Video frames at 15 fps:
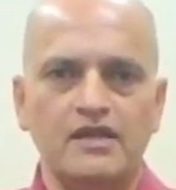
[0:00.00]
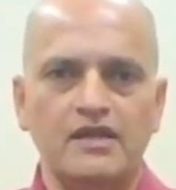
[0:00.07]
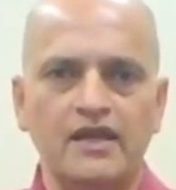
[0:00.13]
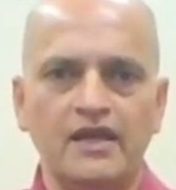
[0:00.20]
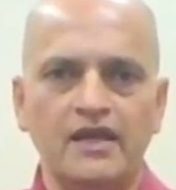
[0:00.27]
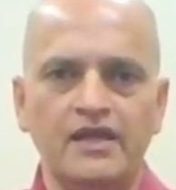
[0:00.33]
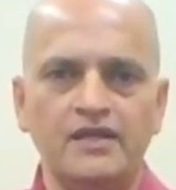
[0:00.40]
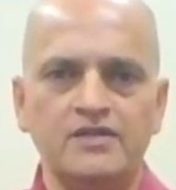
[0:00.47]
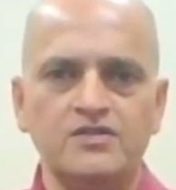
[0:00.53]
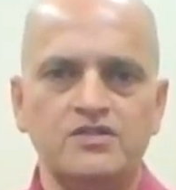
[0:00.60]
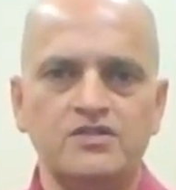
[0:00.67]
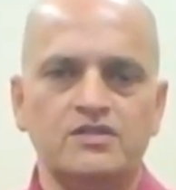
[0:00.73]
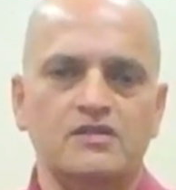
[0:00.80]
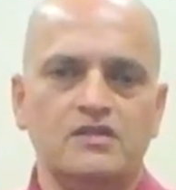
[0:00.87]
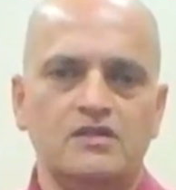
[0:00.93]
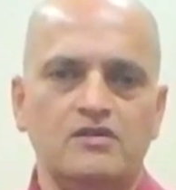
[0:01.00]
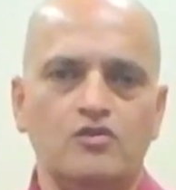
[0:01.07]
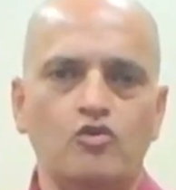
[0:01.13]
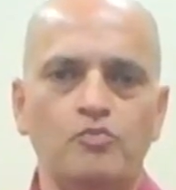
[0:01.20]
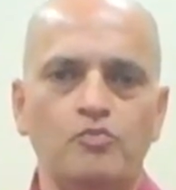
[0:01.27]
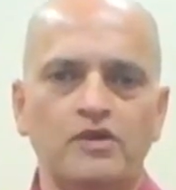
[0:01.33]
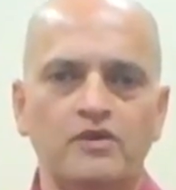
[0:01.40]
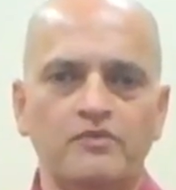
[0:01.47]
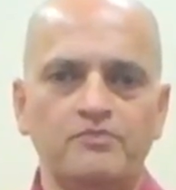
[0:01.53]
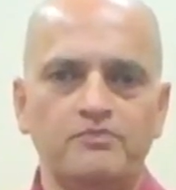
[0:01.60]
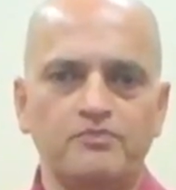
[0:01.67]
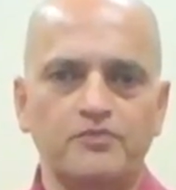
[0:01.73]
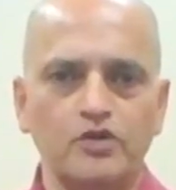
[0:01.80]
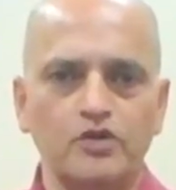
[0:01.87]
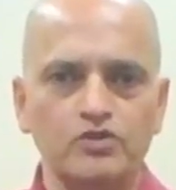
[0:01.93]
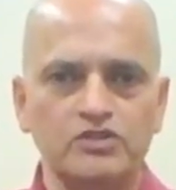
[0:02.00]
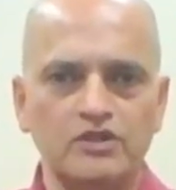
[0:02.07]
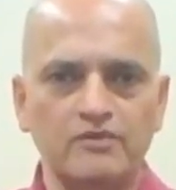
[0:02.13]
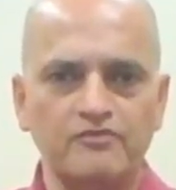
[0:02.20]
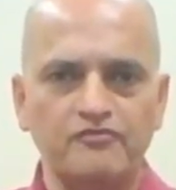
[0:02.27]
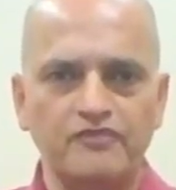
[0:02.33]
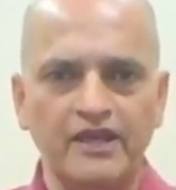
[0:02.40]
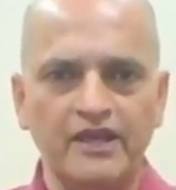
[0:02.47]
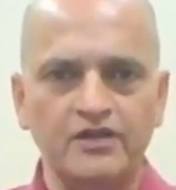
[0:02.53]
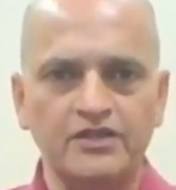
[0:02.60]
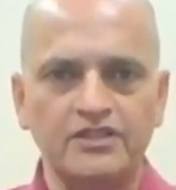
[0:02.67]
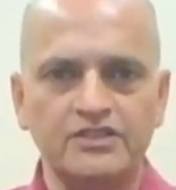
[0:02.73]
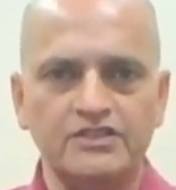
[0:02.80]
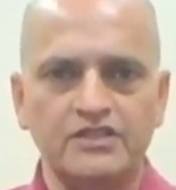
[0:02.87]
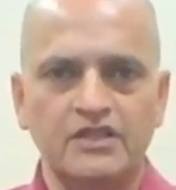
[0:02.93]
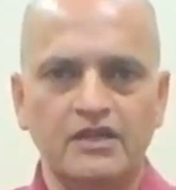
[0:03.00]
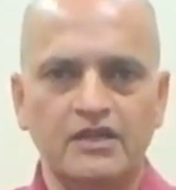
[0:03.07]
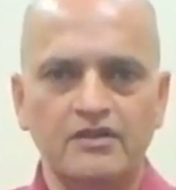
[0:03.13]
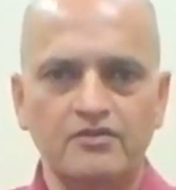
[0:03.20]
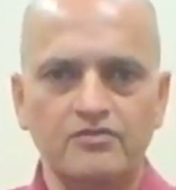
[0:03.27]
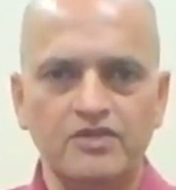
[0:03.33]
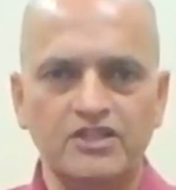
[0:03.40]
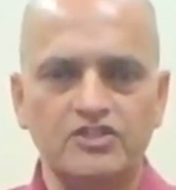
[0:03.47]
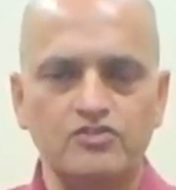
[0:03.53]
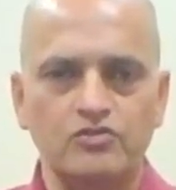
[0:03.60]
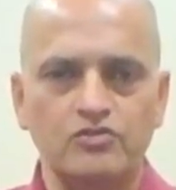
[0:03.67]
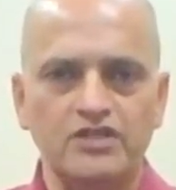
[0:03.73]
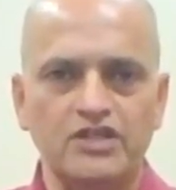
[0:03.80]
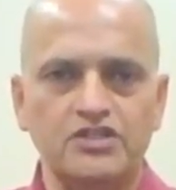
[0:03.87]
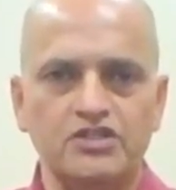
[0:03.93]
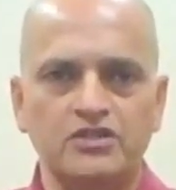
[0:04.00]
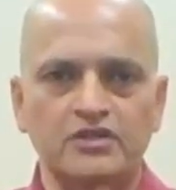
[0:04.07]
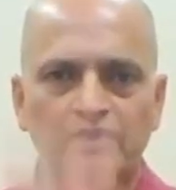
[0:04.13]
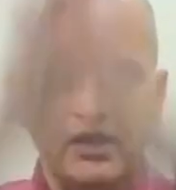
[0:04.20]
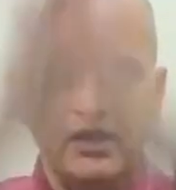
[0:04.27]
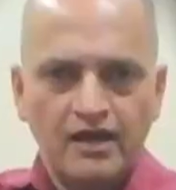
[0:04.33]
hands, open up, close up fingers, wrist rotation,